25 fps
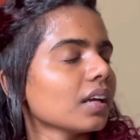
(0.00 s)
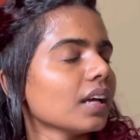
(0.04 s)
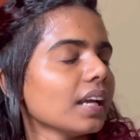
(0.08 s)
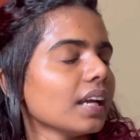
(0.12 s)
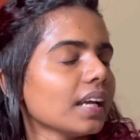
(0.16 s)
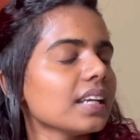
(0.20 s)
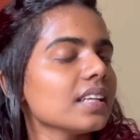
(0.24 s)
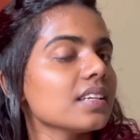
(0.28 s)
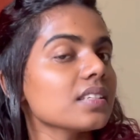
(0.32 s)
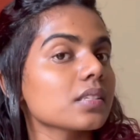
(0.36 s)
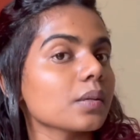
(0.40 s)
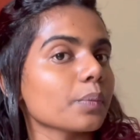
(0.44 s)

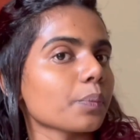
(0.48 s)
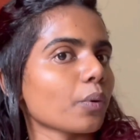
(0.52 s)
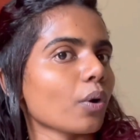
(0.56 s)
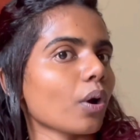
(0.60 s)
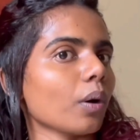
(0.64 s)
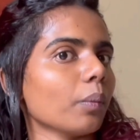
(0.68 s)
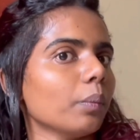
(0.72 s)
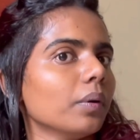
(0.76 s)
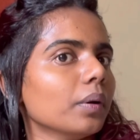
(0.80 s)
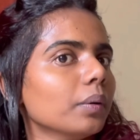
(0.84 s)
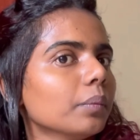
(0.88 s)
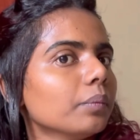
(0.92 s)
It is a
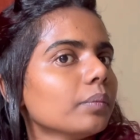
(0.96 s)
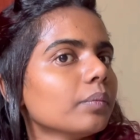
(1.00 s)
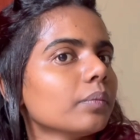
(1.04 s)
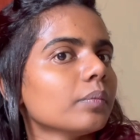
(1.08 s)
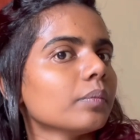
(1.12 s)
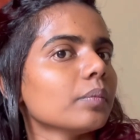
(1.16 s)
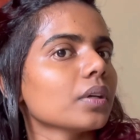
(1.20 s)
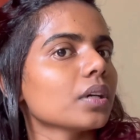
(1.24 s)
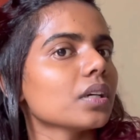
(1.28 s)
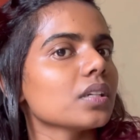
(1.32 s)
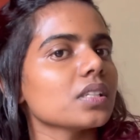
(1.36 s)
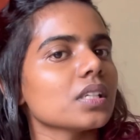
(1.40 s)
problem
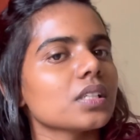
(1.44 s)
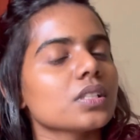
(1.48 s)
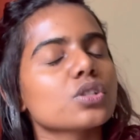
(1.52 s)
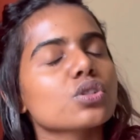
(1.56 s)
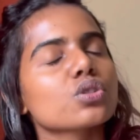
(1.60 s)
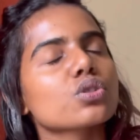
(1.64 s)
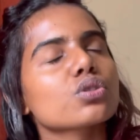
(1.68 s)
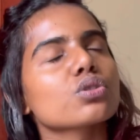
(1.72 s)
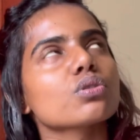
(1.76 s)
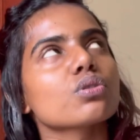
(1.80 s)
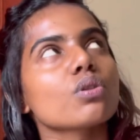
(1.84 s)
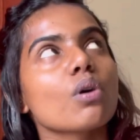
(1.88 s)
because
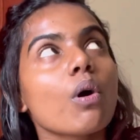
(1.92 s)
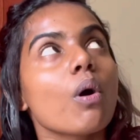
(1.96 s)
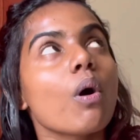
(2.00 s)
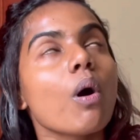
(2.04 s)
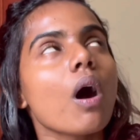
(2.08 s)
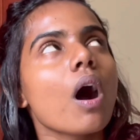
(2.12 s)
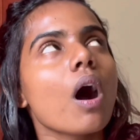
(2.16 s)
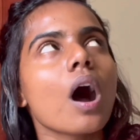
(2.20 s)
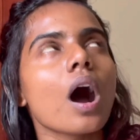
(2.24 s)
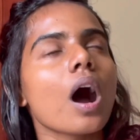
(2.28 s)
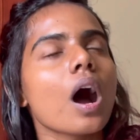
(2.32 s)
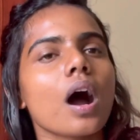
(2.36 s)
it's
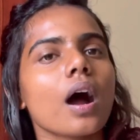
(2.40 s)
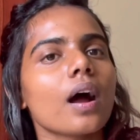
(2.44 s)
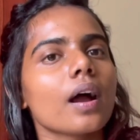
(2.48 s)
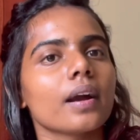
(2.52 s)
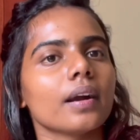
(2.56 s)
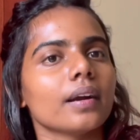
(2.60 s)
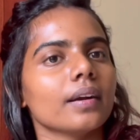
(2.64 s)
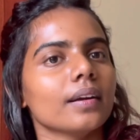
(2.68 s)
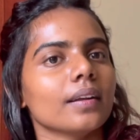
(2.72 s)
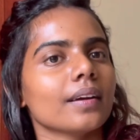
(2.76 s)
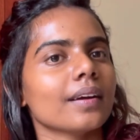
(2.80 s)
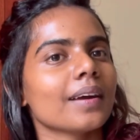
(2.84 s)
so
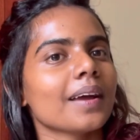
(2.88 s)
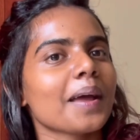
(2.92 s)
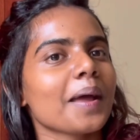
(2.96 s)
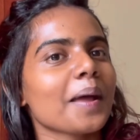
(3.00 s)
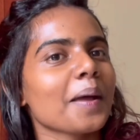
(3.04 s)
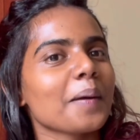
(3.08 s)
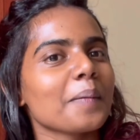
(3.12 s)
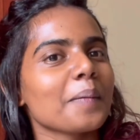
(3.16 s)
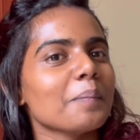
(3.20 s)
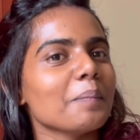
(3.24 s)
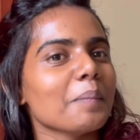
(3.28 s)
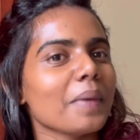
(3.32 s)
hard
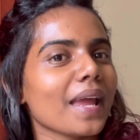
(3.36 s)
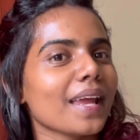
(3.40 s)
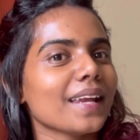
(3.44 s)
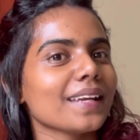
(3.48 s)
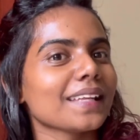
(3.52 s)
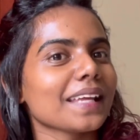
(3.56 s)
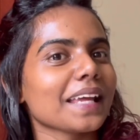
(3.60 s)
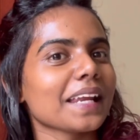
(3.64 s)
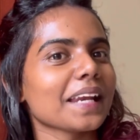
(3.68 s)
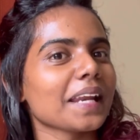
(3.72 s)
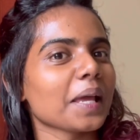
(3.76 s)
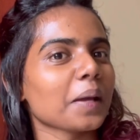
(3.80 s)

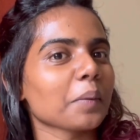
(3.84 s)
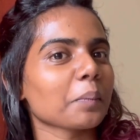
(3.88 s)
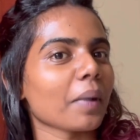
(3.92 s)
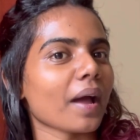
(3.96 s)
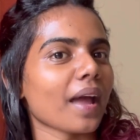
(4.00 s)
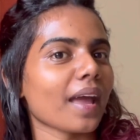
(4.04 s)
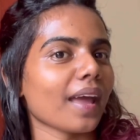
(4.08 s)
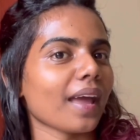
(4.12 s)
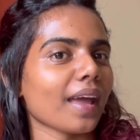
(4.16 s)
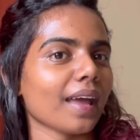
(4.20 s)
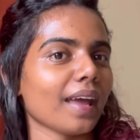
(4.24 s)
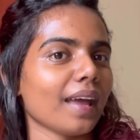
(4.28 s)
maintaining
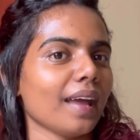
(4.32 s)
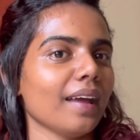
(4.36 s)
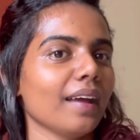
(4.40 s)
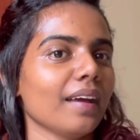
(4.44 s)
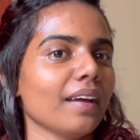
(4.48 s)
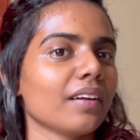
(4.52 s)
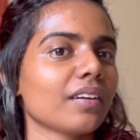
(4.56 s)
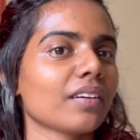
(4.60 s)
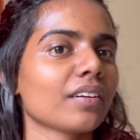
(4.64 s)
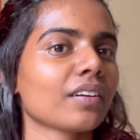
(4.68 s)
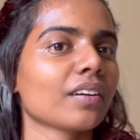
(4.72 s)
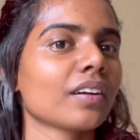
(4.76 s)
my
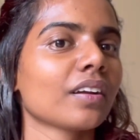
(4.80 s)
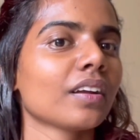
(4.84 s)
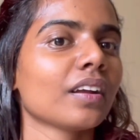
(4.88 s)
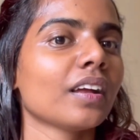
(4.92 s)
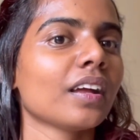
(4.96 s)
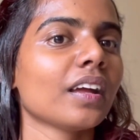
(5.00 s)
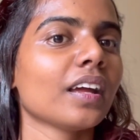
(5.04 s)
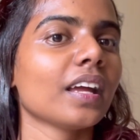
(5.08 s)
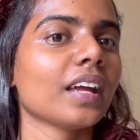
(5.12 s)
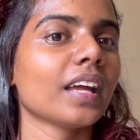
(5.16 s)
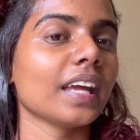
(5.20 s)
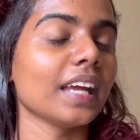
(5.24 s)
hair.
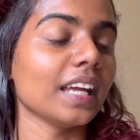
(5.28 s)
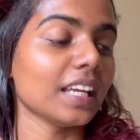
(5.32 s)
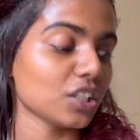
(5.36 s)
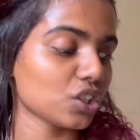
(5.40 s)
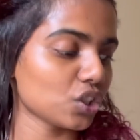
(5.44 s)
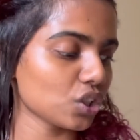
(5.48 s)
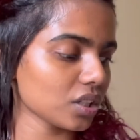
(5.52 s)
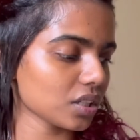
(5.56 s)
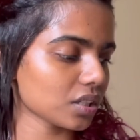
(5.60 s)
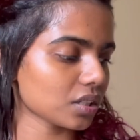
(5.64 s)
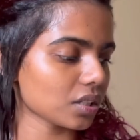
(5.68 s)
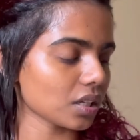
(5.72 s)
It
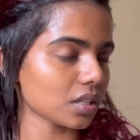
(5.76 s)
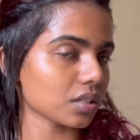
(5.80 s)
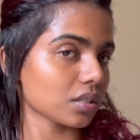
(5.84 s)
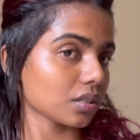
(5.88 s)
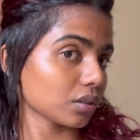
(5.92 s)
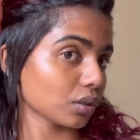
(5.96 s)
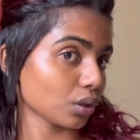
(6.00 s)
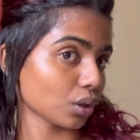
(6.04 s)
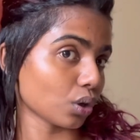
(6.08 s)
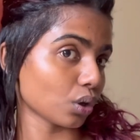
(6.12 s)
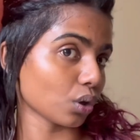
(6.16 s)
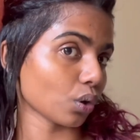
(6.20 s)
just
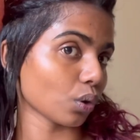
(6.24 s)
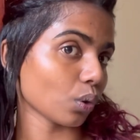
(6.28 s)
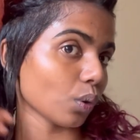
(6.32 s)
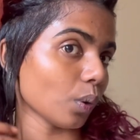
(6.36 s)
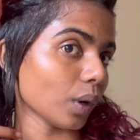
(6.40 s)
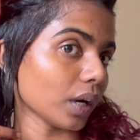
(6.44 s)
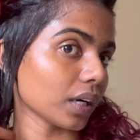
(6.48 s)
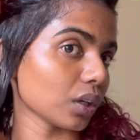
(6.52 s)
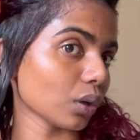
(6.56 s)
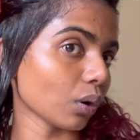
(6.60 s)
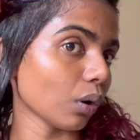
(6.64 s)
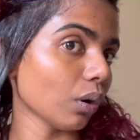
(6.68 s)
doesn't
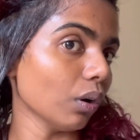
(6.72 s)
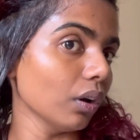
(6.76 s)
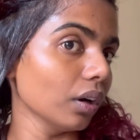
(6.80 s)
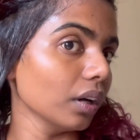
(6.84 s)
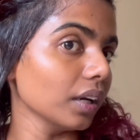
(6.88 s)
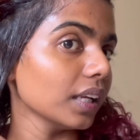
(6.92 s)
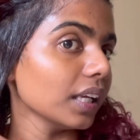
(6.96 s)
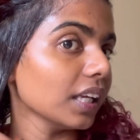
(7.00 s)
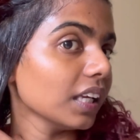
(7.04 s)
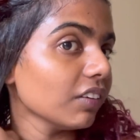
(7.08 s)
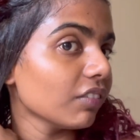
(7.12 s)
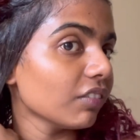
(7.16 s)
grow at all.
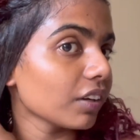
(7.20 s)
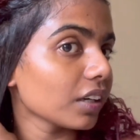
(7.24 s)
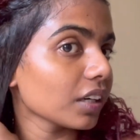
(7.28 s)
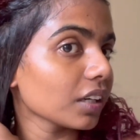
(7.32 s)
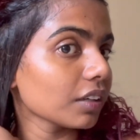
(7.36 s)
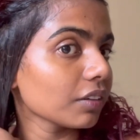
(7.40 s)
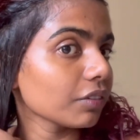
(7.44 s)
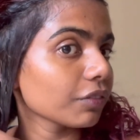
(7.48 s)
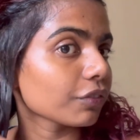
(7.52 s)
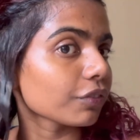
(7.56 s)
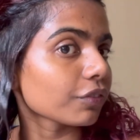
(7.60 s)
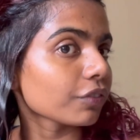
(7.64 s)
Even
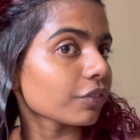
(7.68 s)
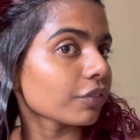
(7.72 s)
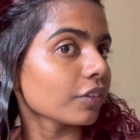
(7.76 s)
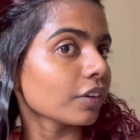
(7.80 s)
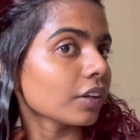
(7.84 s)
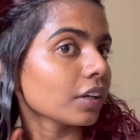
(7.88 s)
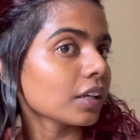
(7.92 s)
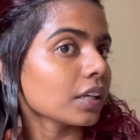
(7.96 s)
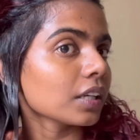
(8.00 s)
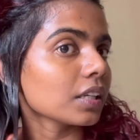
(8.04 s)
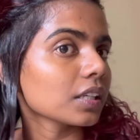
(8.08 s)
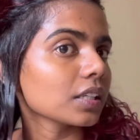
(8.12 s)
if,
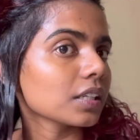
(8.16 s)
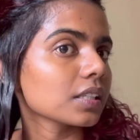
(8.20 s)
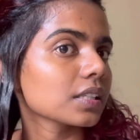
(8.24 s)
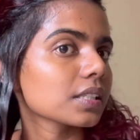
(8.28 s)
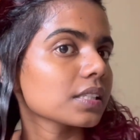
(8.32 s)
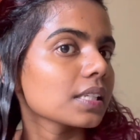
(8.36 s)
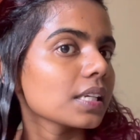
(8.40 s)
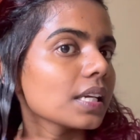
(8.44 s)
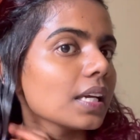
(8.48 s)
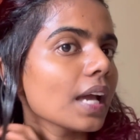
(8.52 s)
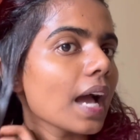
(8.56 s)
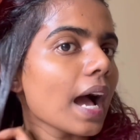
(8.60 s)

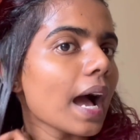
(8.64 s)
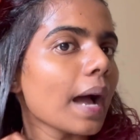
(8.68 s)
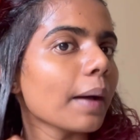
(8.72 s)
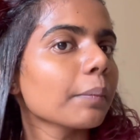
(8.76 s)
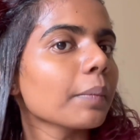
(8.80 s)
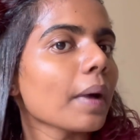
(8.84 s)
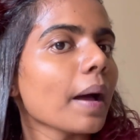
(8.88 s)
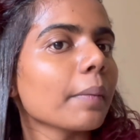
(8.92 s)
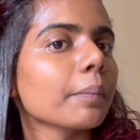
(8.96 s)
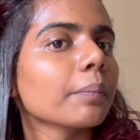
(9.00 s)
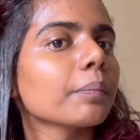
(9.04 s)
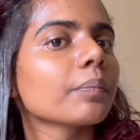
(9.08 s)
see,
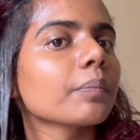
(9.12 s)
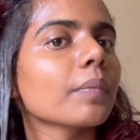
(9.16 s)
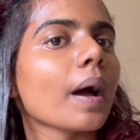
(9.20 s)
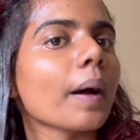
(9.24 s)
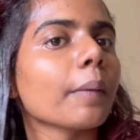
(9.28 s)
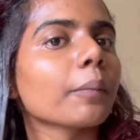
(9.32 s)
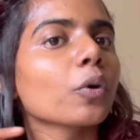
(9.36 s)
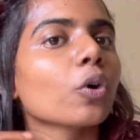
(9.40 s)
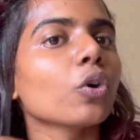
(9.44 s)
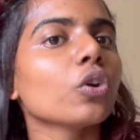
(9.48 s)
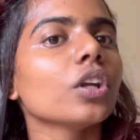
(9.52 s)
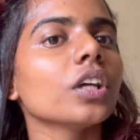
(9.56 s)

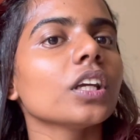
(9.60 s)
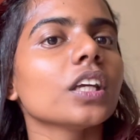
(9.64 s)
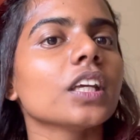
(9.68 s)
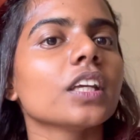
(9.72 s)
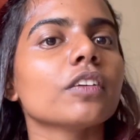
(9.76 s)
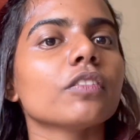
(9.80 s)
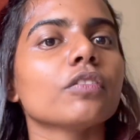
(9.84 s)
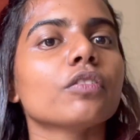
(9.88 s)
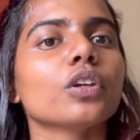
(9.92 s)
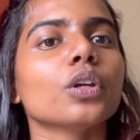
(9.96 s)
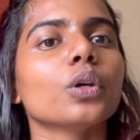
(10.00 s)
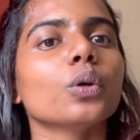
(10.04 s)
I'm gonna
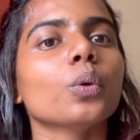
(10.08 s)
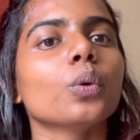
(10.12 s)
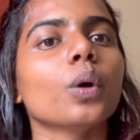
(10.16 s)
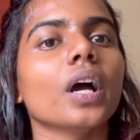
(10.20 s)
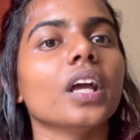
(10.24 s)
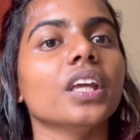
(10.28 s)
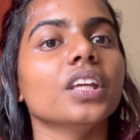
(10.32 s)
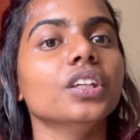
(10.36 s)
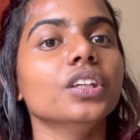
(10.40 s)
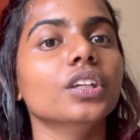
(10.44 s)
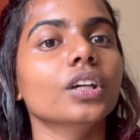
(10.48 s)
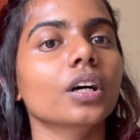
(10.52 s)
give you
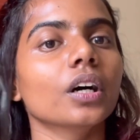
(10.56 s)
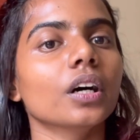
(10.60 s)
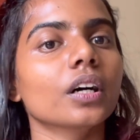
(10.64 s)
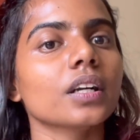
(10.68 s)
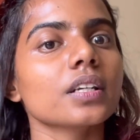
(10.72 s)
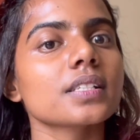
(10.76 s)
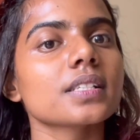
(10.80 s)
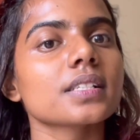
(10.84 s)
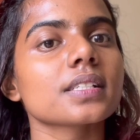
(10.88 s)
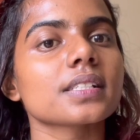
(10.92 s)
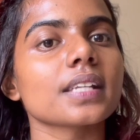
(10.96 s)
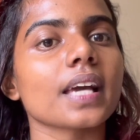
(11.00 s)
a
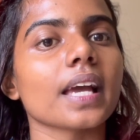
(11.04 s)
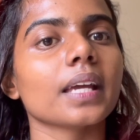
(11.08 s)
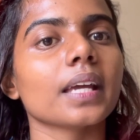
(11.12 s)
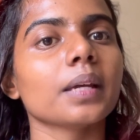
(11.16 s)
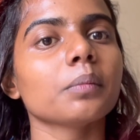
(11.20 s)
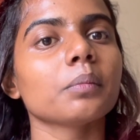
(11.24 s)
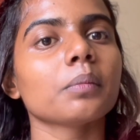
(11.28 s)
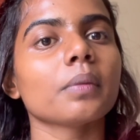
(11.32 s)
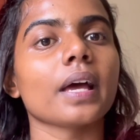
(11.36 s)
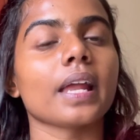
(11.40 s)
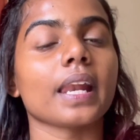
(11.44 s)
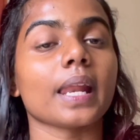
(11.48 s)
year's
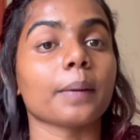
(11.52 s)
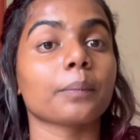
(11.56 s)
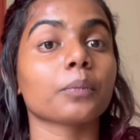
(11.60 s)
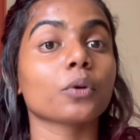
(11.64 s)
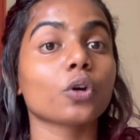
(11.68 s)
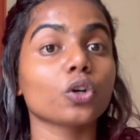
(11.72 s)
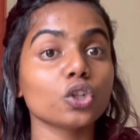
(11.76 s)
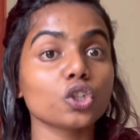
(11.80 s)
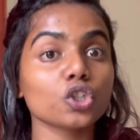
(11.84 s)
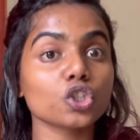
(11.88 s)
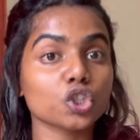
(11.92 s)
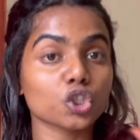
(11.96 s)
time and I'm
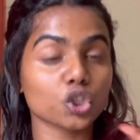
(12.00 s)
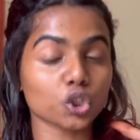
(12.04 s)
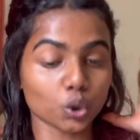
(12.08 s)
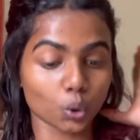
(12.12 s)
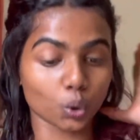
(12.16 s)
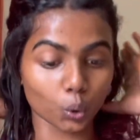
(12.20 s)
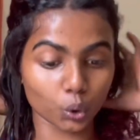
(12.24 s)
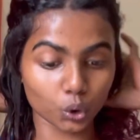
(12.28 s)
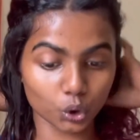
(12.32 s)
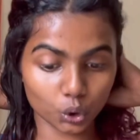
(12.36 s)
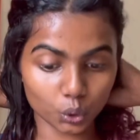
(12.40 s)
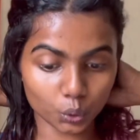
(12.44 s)
gonna
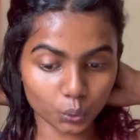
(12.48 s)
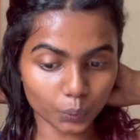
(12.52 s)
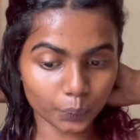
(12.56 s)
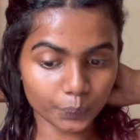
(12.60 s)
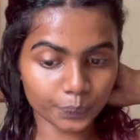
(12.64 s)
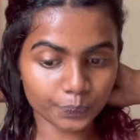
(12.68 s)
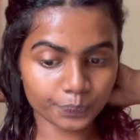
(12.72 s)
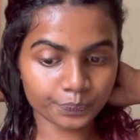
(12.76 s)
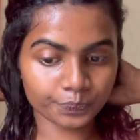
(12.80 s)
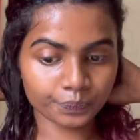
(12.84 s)
show you